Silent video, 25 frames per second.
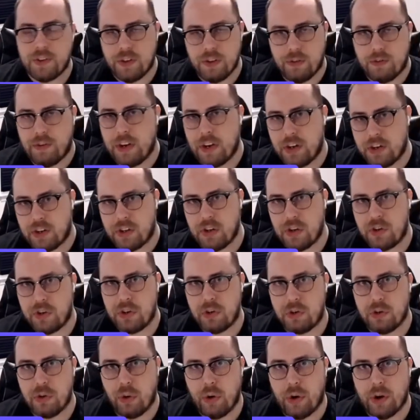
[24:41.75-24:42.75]
once you
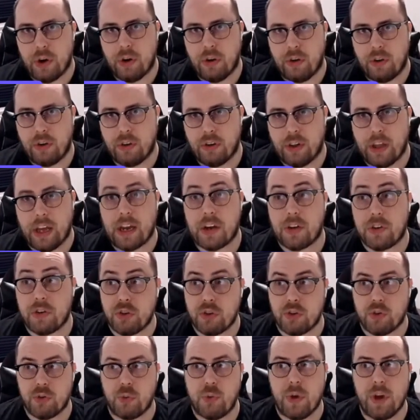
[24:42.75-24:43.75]
finish the tutorial, you're
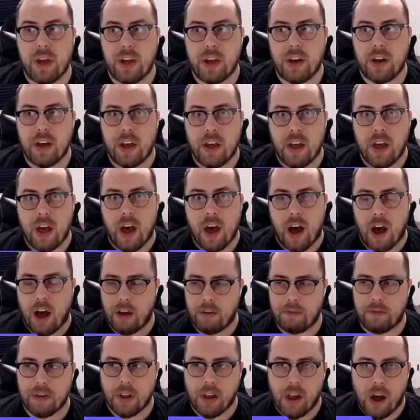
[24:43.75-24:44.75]
like, sweet,
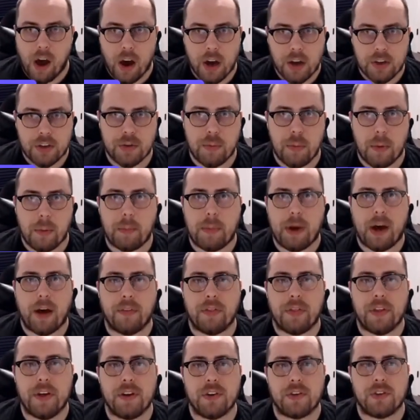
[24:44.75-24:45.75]
I feel awesome
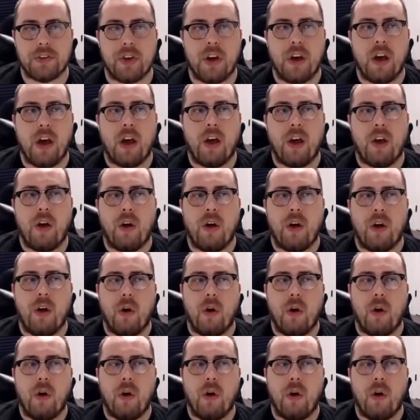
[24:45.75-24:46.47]
about this.